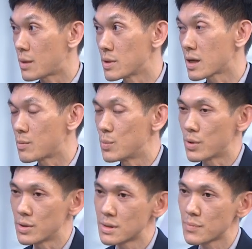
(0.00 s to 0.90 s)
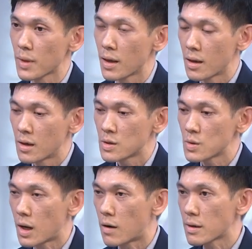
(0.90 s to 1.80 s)
carbon-carbon bonds.
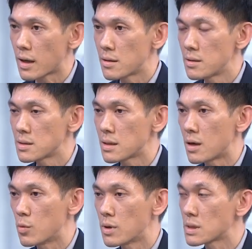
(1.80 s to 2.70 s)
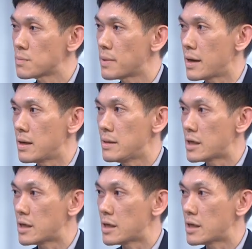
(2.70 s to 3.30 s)
So our catalyst works by